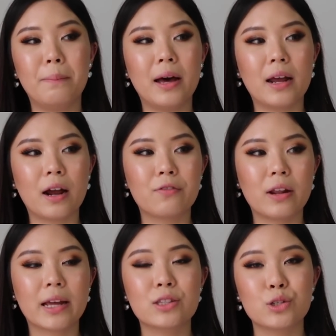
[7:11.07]
but I
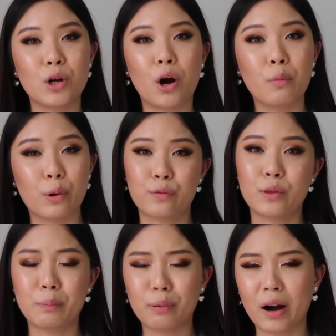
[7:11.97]
feel like it's not worth
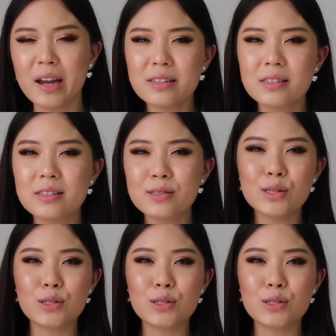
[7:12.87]
the price.